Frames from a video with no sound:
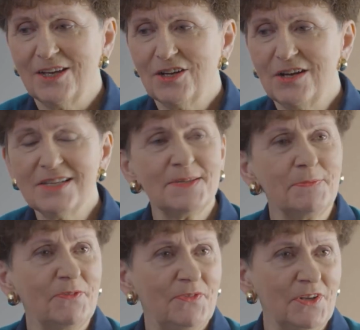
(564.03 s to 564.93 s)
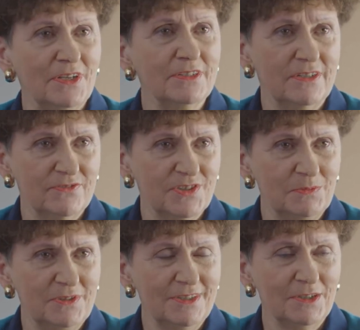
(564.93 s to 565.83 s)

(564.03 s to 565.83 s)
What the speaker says: cause them to feel uncomfortable